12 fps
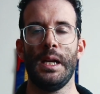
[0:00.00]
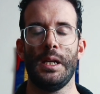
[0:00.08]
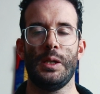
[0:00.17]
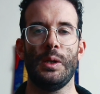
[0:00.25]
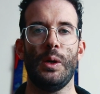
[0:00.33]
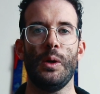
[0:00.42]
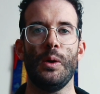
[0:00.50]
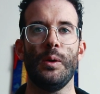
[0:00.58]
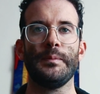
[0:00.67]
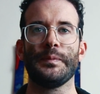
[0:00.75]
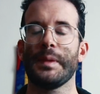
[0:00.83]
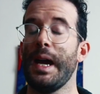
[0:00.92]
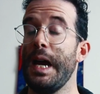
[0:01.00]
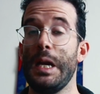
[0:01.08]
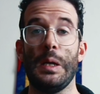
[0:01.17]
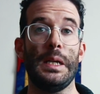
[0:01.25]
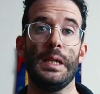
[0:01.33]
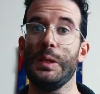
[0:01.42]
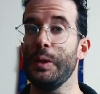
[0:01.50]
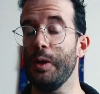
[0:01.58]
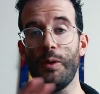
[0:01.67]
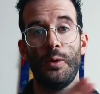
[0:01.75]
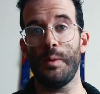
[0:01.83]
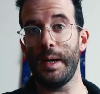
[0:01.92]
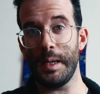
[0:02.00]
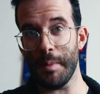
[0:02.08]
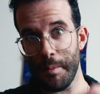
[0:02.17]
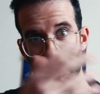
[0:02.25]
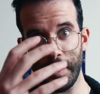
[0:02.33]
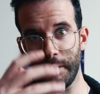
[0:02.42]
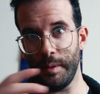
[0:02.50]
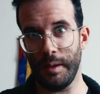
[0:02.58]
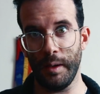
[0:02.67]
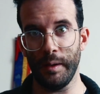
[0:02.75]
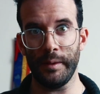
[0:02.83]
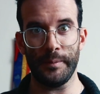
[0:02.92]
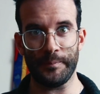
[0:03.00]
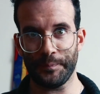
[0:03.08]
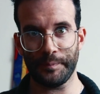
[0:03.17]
So I don't need to go through any memories because